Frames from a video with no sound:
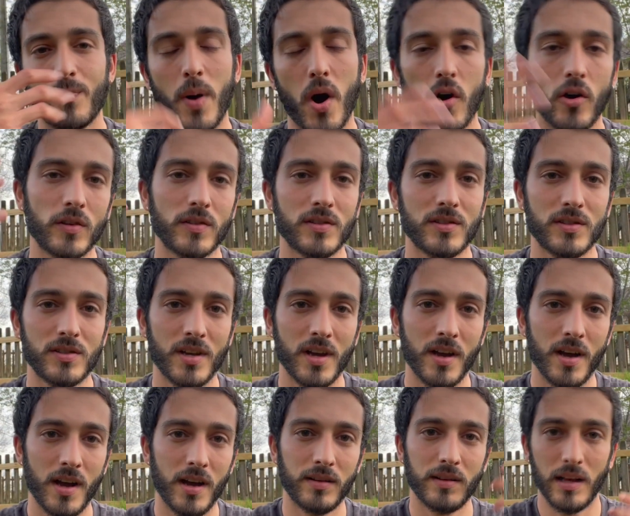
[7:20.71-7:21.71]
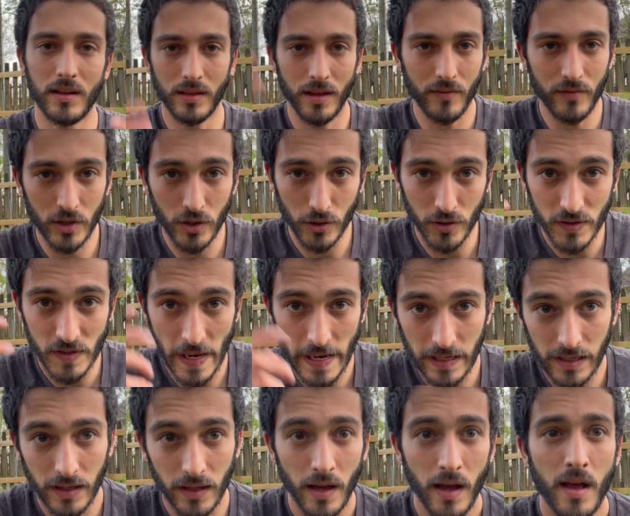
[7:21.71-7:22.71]
parts that live in your
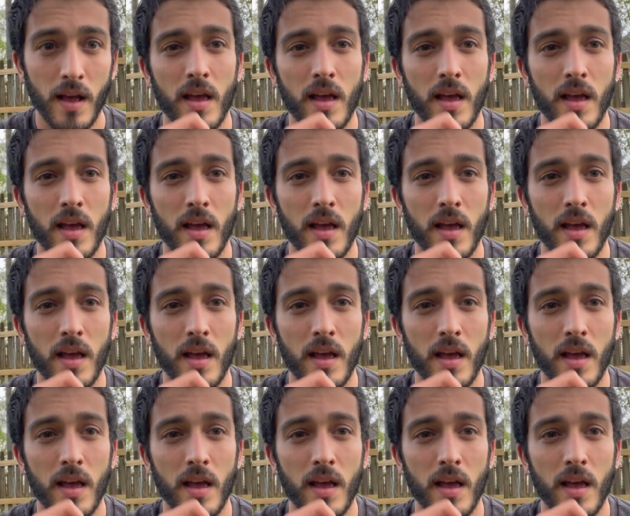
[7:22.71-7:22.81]
psyche.